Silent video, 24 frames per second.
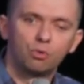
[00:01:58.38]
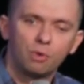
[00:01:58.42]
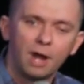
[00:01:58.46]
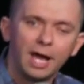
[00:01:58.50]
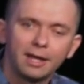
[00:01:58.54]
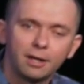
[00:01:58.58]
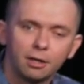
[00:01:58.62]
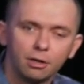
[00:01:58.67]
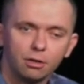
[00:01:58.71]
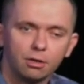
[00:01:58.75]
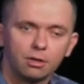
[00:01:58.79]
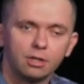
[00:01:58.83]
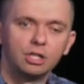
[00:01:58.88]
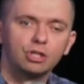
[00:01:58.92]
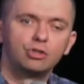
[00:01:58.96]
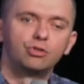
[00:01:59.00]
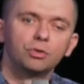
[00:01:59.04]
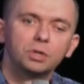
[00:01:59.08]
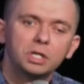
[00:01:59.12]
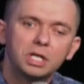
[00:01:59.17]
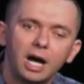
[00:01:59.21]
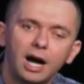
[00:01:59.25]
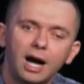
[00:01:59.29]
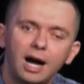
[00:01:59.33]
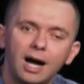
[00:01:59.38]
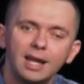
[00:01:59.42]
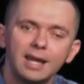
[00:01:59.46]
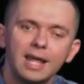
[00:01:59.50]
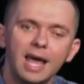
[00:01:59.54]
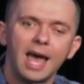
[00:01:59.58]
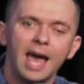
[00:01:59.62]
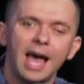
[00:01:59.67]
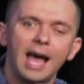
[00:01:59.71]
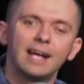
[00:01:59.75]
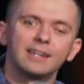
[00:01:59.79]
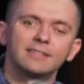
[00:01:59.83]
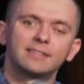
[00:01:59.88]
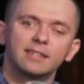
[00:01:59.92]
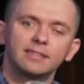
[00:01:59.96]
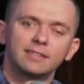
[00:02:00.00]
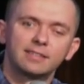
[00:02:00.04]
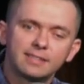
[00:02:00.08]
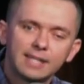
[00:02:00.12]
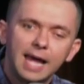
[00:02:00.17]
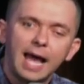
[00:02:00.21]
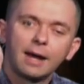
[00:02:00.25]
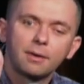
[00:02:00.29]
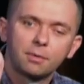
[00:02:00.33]
regularly to God as a
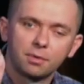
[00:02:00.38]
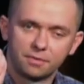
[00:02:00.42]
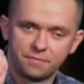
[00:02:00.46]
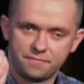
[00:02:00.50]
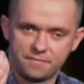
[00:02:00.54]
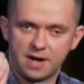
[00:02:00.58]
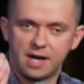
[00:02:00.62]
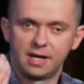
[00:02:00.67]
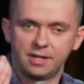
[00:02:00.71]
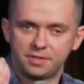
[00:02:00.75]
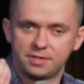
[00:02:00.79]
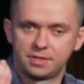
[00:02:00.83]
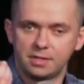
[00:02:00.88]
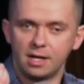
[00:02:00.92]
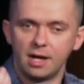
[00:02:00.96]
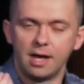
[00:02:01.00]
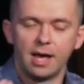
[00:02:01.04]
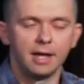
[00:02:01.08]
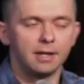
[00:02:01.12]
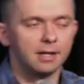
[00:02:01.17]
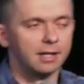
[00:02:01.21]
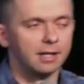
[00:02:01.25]
sacrifice. And